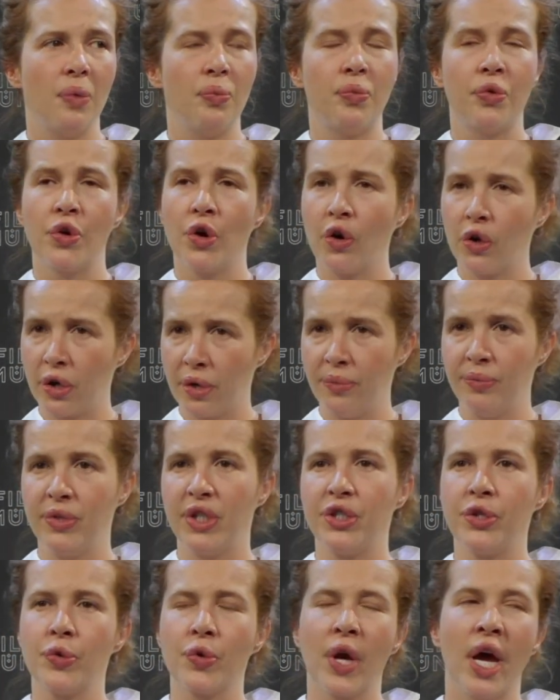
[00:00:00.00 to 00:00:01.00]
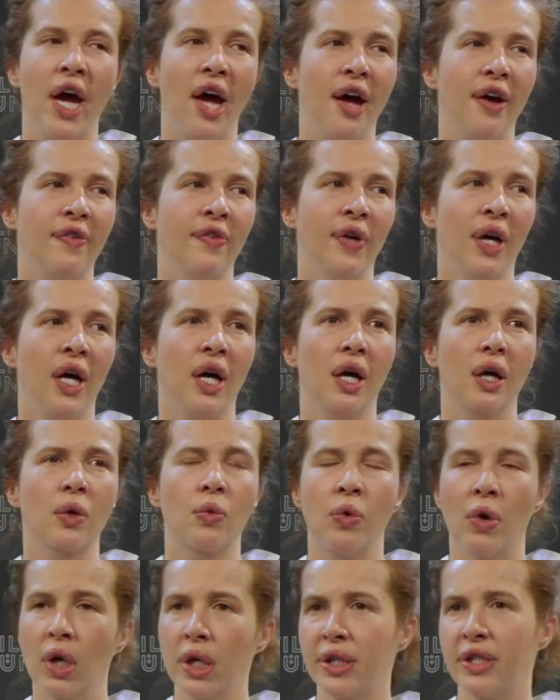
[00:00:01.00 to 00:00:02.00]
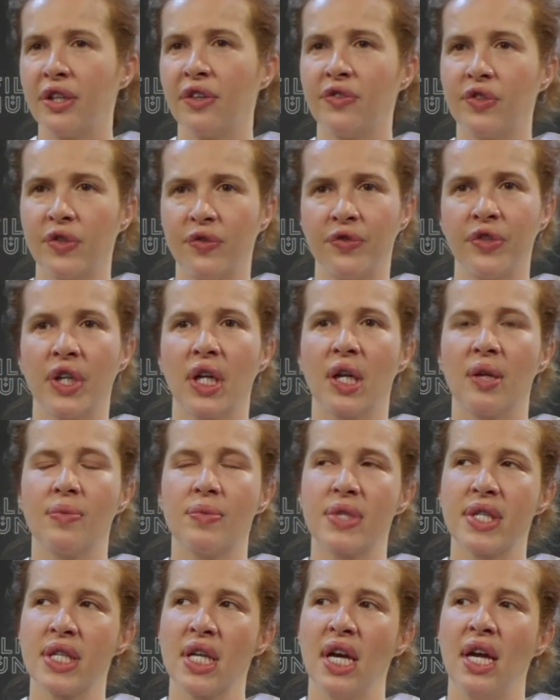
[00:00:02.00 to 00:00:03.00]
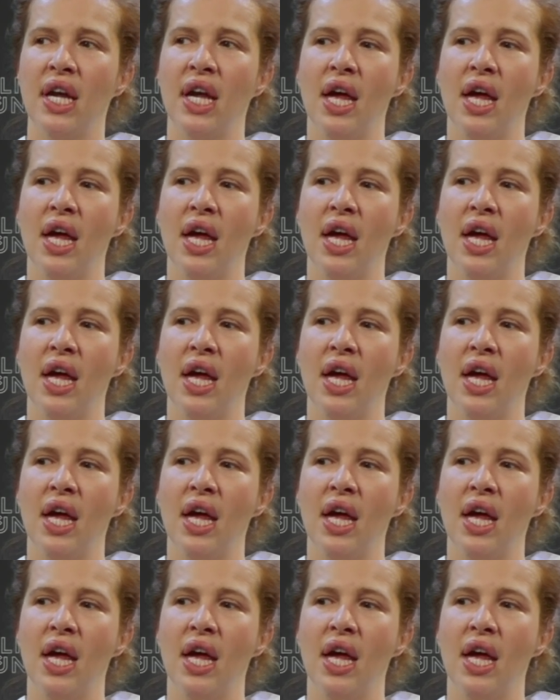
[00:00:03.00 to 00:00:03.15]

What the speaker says: program that you have, quality of the films.